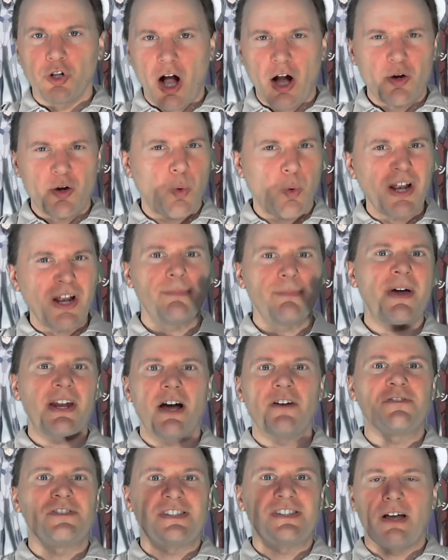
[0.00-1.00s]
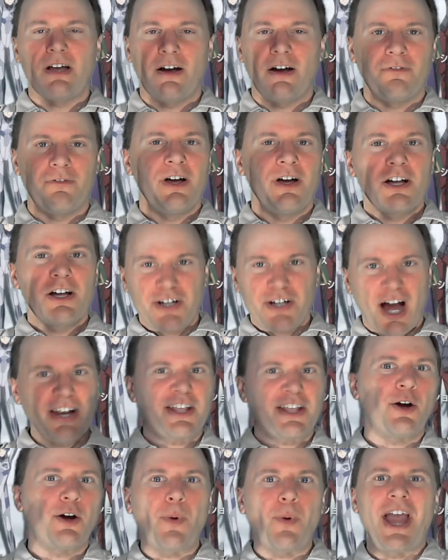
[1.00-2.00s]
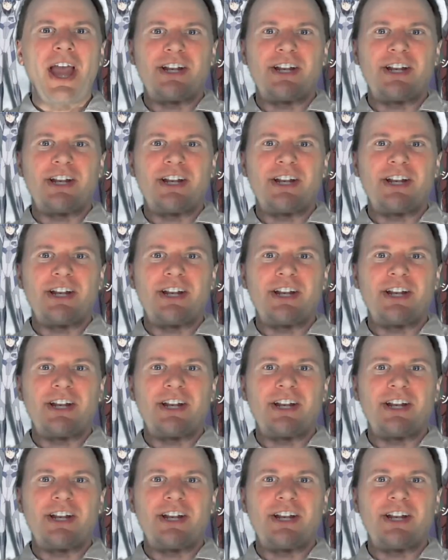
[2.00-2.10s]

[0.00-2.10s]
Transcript: quite a bit of cutting away